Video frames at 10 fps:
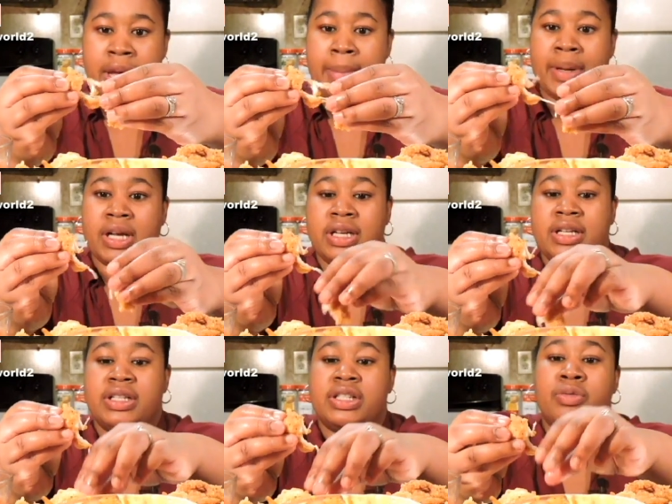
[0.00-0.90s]

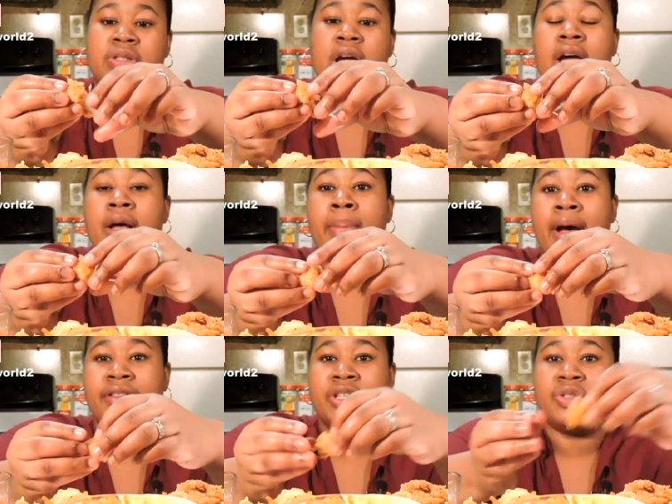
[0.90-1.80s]
because it was
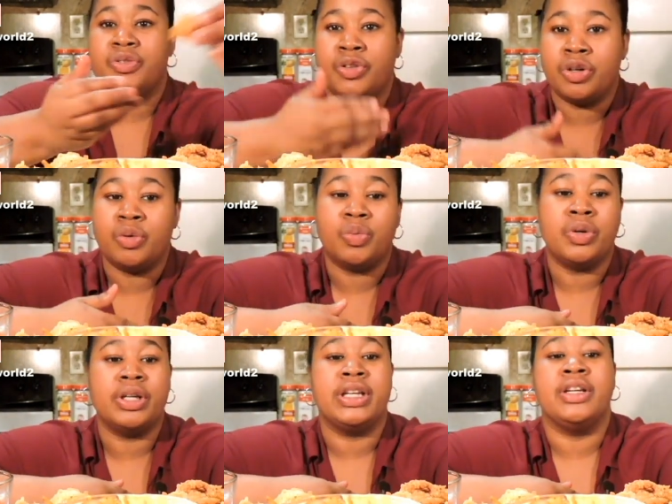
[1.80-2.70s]
about this fear of
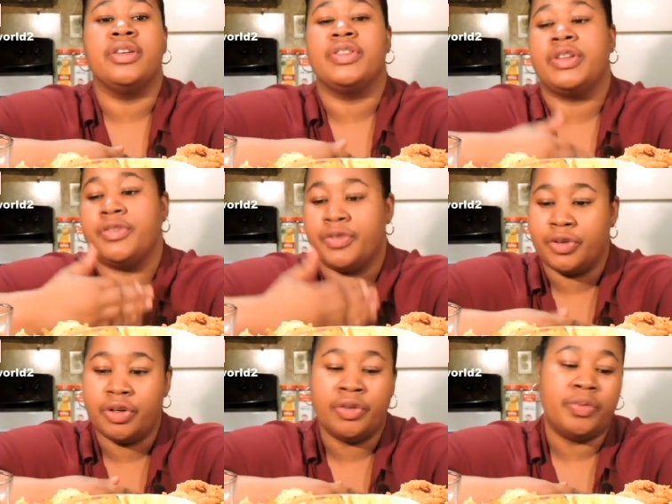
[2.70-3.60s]
what if, the
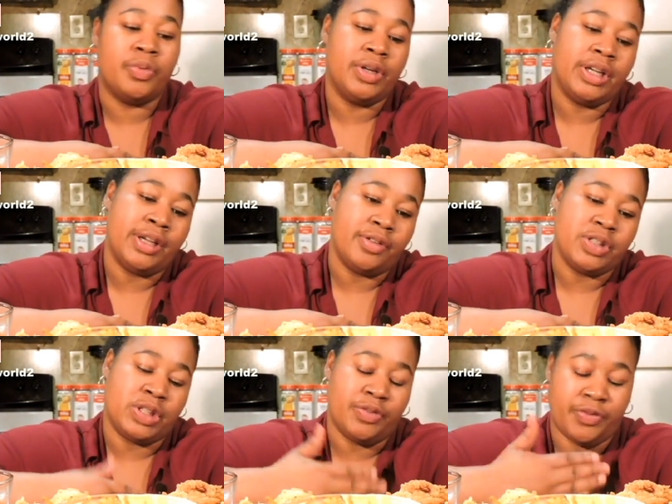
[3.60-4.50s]
fear of what
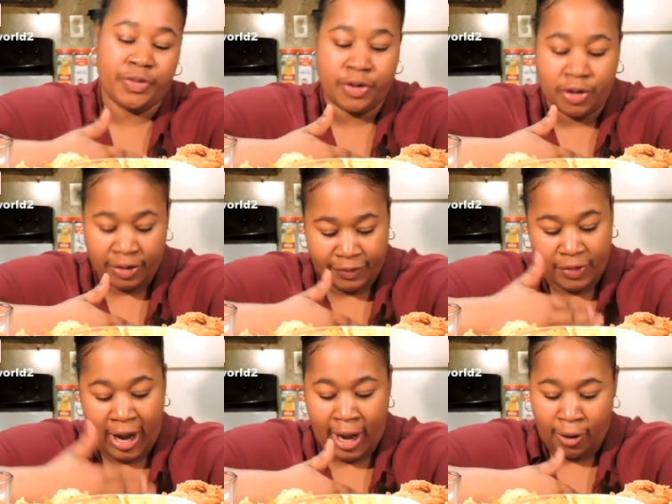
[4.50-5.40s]
else, the fear of
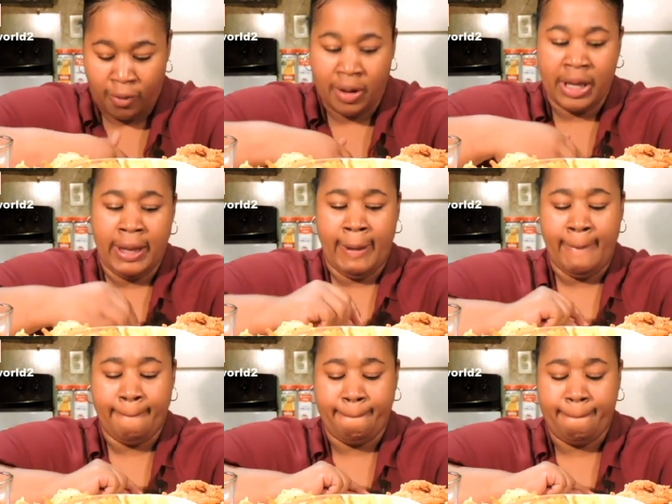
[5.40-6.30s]
how
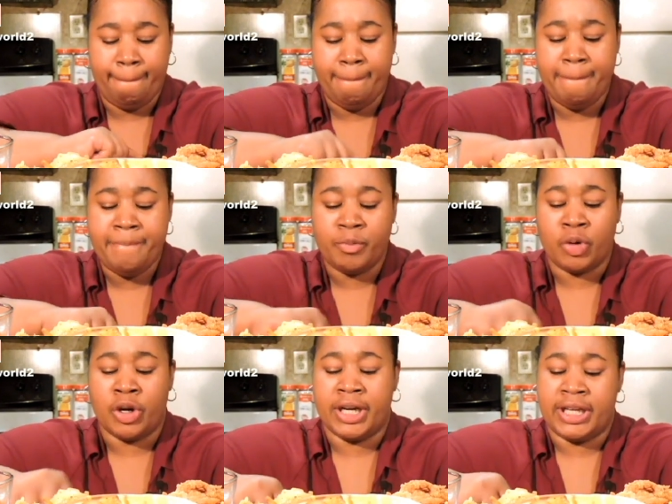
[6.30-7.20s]

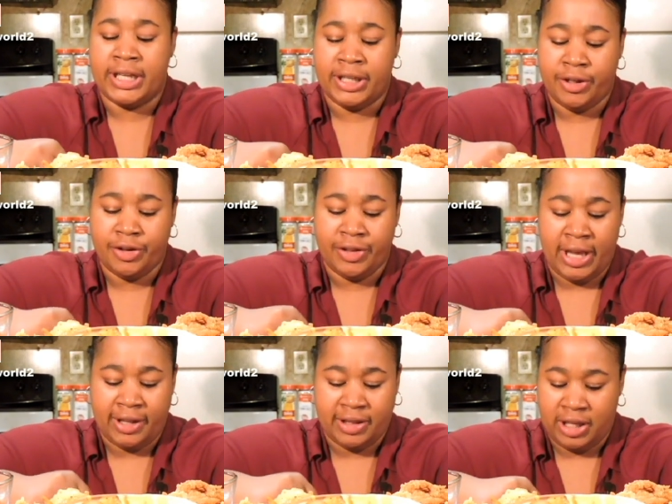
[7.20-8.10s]
we're gonna get here.
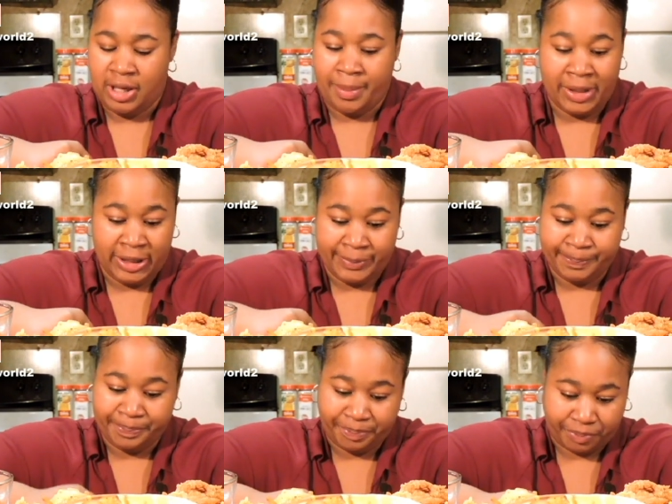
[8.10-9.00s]
That that I mean,